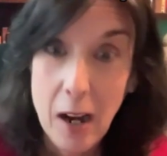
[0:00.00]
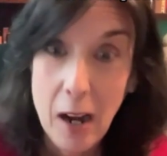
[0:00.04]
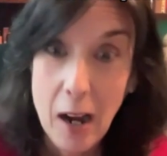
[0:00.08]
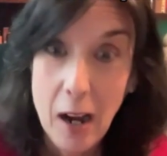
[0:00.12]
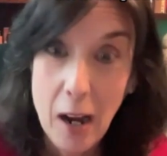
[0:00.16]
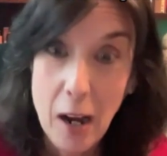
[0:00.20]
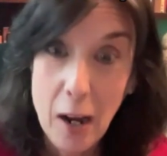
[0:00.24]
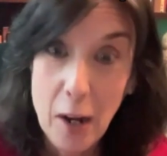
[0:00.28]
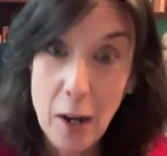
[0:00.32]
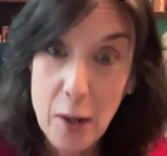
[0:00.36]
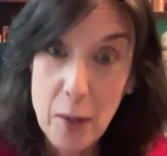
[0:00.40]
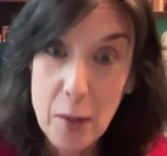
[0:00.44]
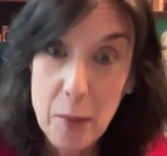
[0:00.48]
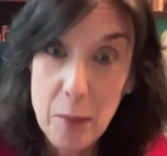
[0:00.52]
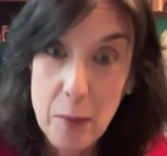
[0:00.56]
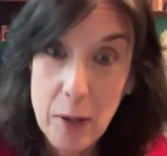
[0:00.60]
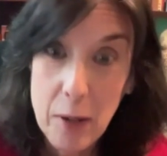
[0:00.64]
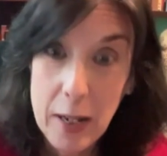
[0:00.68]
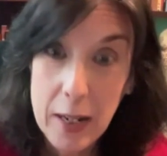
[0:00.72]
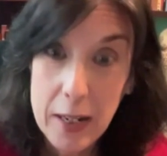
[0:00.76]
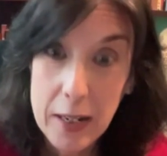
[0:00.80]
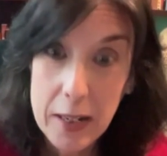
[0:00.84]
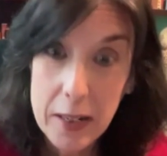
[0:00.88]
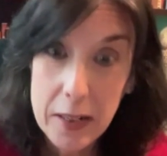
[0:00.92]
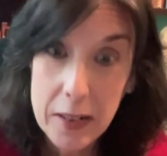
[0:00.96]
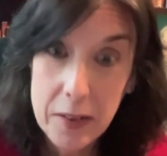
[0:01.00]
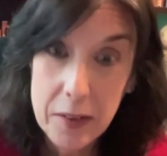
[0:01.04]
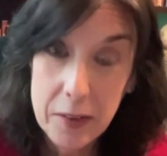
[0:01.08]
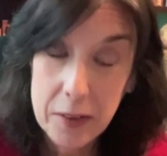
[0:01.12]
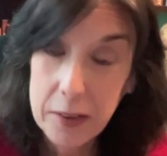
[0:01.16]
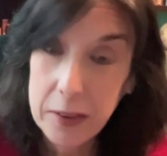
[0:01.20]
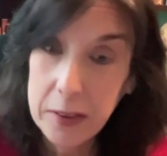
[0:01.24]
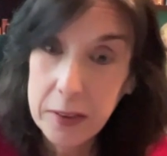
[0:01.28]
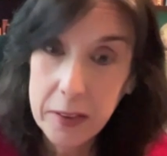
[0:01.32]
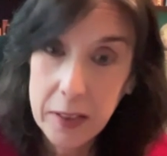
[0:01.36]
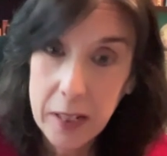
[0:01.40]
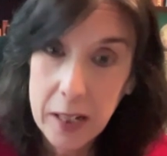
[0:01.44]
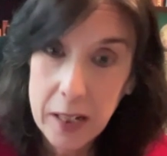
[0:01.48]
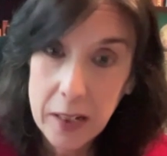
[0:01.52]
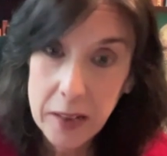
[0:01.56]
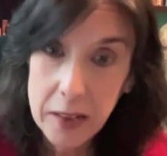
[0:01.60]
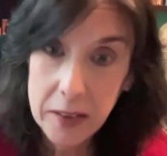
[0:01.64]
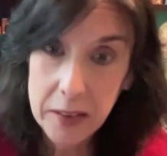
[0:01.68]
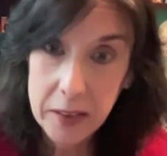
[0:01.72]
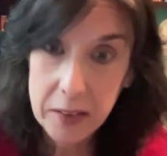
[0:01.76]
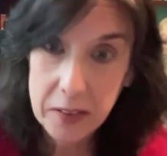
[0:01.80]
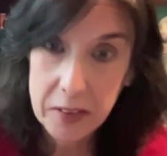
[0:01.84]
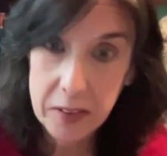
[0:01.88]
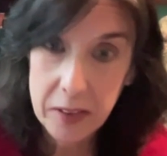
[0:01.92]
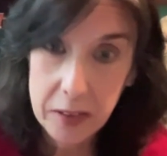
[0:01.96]
And
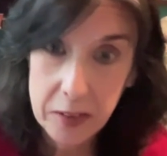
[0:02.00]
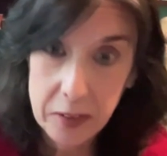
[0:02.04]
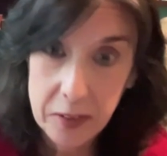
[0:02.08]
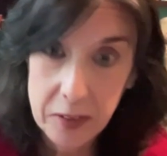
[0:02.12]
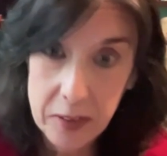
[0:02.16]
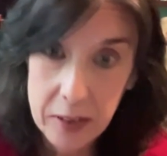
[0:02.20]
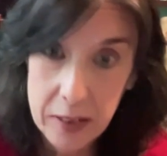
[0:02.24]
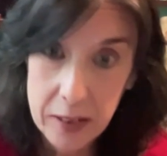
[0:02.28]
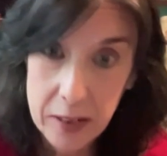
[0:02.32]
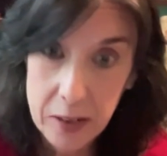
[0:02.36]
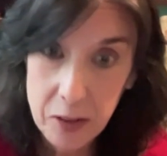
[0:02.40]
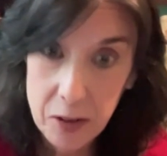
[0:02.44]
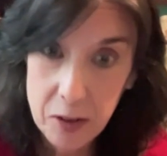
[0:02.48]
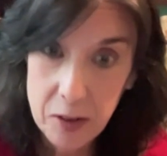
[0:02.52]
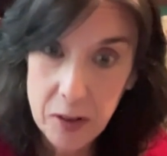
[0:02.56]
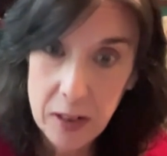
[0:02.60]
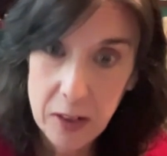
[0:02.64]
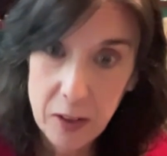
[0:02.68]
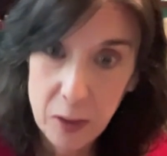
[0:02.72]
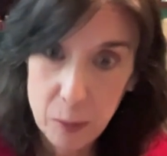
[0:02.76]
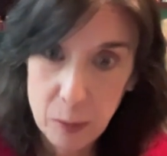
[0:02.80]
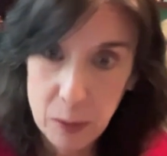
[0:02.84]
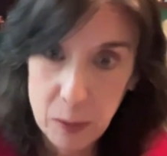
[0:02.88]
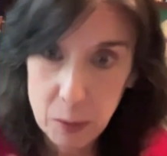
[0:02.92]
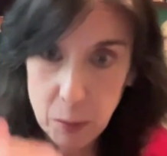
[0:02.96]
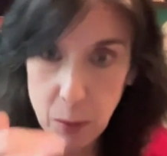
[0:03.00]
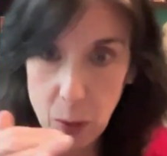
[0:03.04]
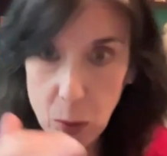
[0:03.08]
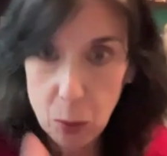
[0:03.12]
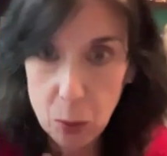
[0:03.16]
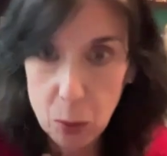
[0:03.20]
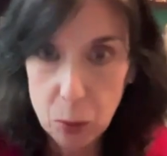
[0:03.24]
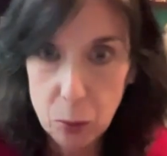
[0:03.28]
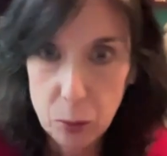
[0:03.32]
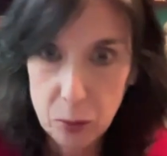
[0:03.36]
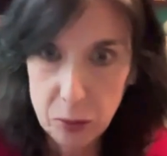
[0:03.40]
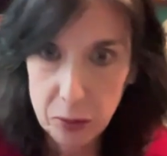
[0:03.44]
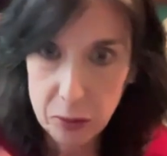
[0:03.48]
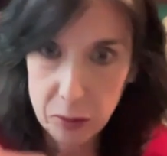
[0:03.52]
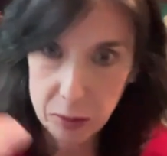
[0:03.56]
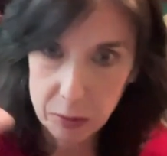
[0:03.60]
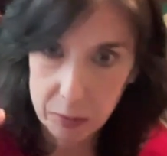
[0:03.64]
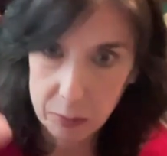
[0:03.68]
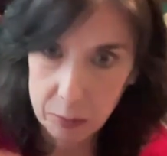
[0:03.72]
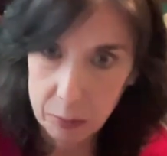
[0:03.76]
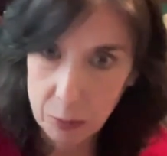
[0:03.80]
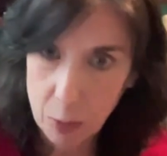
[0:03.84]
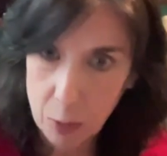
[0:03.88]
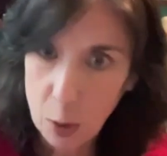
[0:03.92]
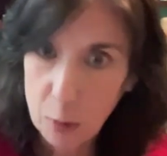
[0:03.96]
Kennedy assassination has been polled
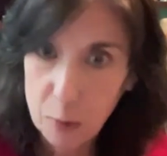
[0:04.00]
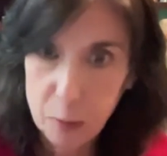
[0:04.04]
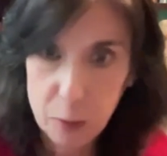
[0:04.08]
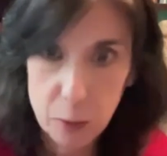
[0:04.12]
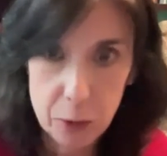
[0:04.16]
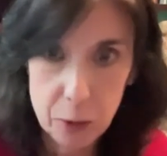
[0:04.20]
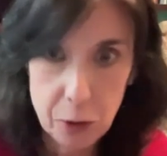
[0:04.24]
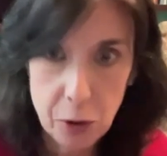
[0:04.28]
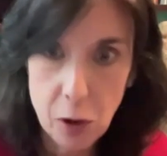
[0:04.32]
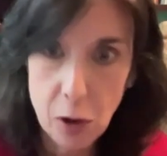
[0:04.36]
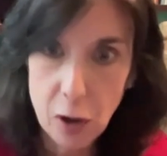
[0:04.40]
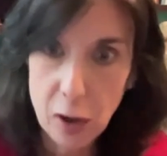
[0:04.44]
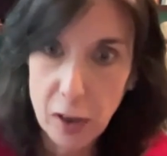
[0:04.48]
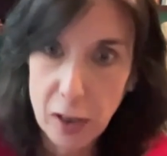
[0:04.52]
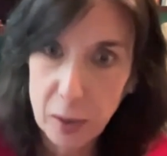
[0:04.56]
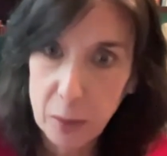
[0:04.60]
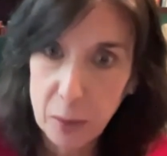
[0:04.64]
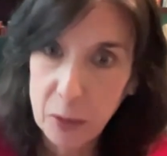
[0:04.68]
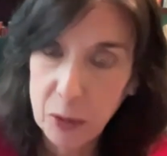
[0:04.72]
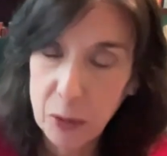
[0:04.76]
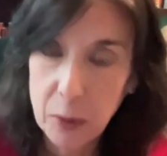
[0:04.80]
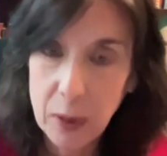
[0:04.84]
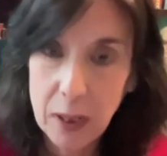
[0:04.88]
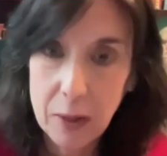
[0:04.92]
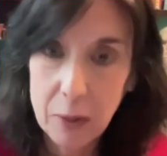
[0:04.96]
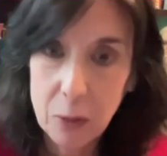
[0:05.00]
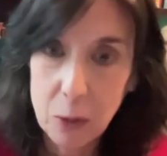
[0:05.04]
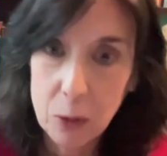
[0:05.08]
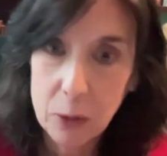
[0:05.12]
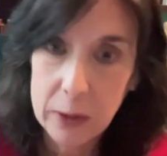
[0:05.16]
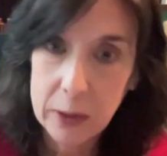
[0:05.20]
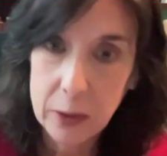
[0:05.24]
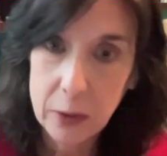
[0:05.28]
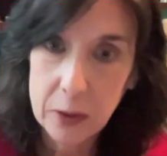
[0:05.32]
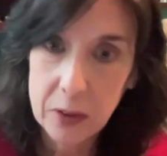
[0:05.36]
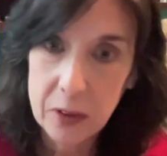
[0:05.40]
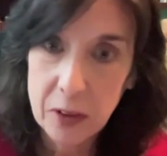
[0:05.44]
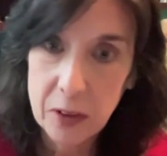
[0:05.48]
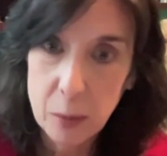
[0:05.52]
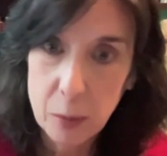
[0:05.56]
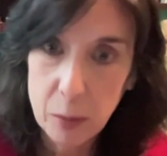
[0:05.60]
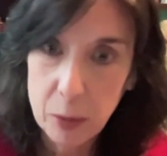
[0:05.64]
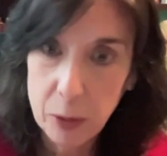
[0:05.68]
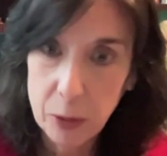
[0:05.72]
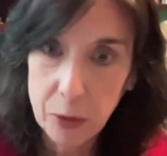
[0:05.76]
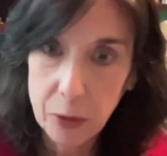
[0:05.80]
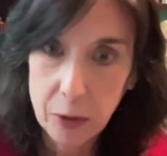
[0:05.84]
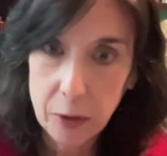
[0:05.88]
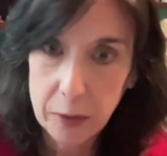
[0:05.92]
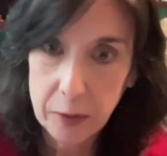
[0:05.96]
over time, so we have really good
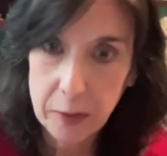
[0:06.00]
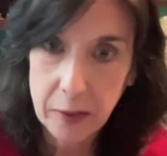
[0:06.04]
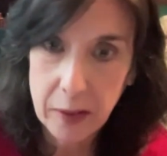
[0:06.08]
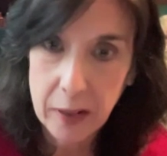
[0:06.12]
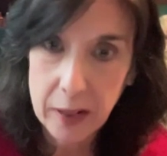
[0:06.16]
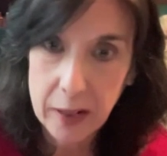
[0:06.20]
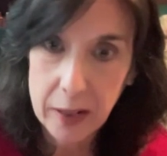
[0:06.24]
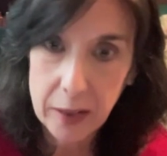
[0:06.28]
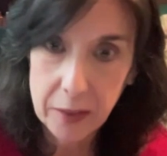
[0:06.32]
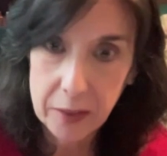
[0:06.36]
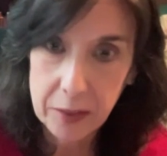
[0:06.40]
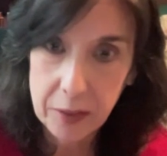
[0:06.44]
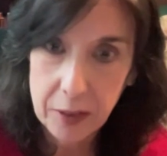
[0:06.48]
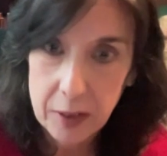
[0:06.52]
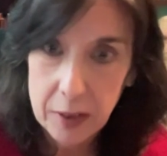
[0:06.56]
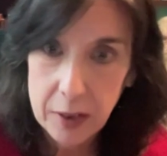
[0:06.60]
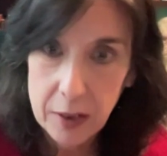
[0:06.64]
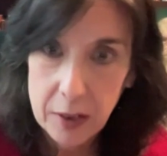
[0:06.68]
numbers on that.